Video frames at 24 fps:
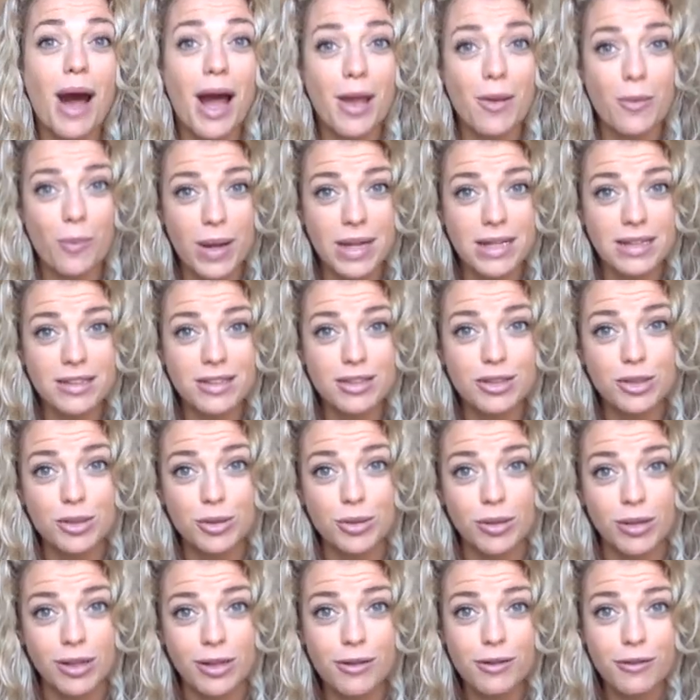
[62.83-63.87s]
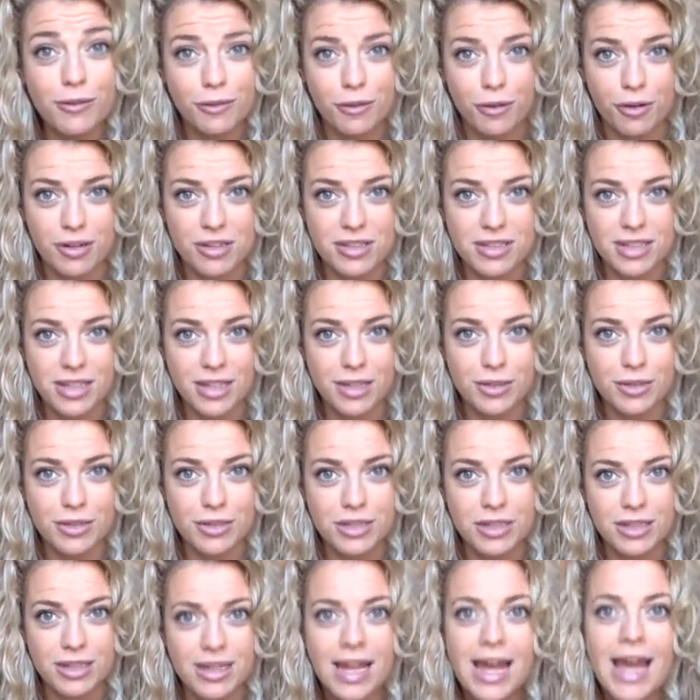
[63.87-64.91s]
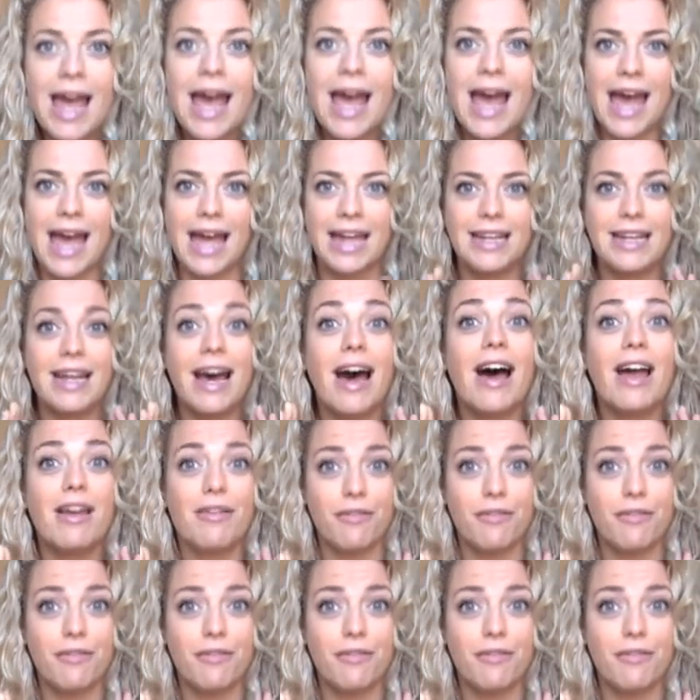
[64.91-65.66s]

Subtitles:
I went to look for a solution and I